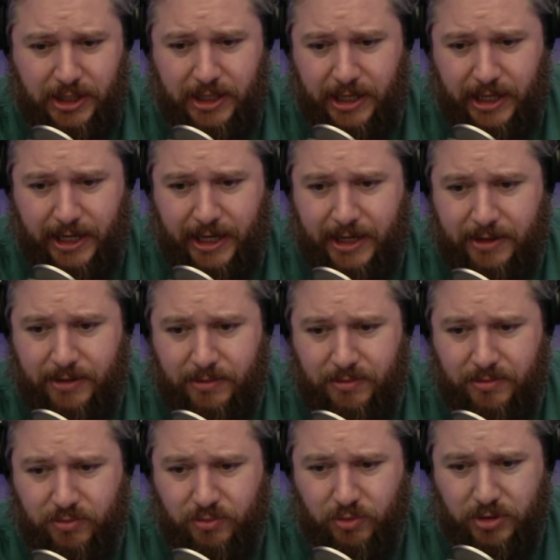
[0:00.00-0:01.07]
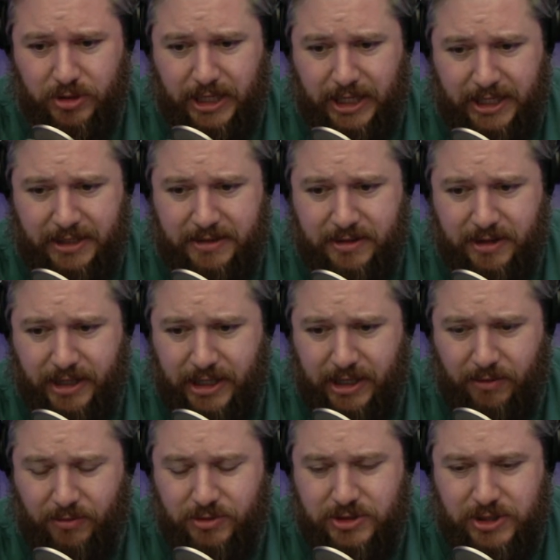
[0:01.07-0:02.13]
And we're kind of like it
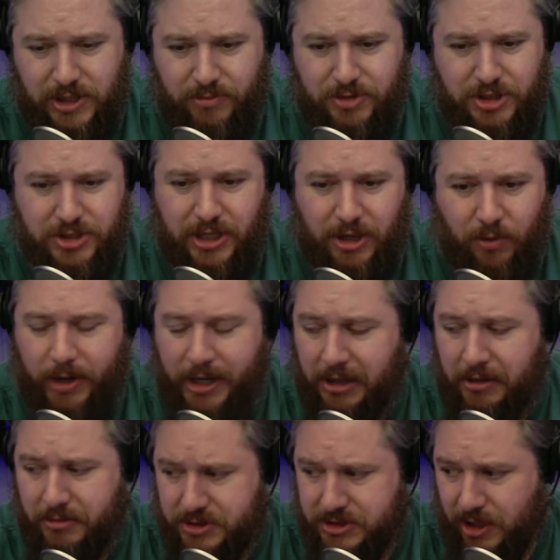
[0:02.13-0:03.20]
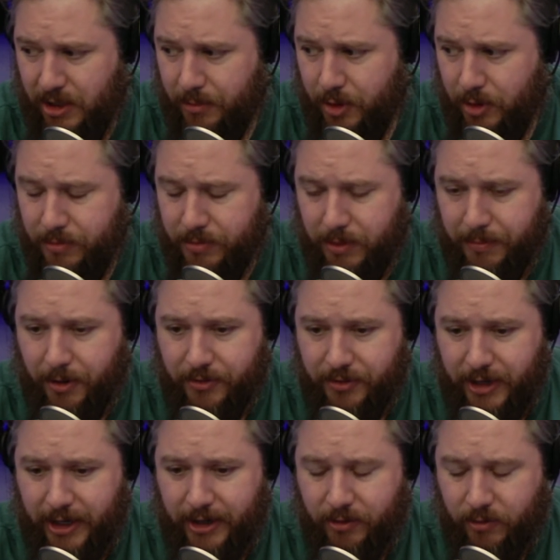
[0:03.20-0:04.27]
was just like a regular suburb, the part that
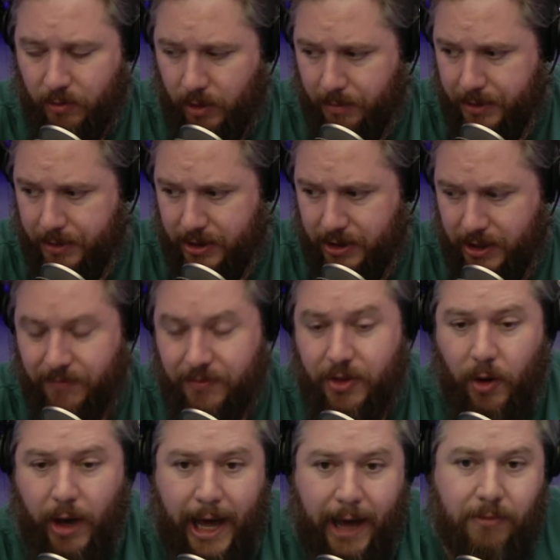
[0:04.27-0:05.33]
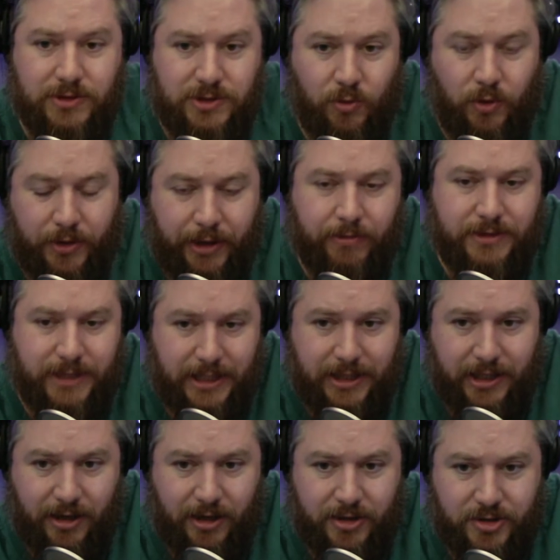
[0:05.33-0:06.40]
I grew up in, Even though I was the one that was in the
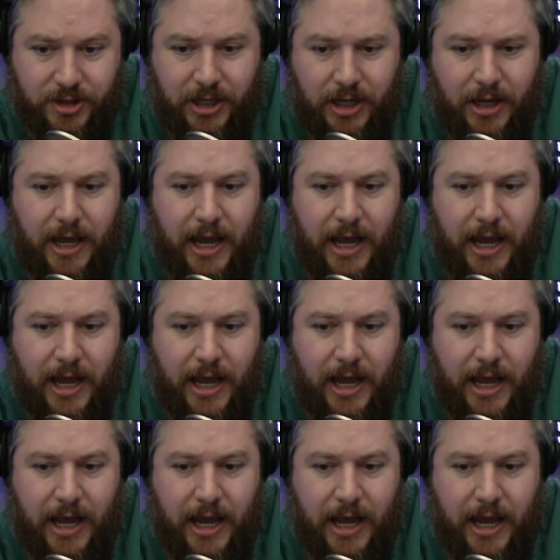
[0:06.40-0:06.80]
country.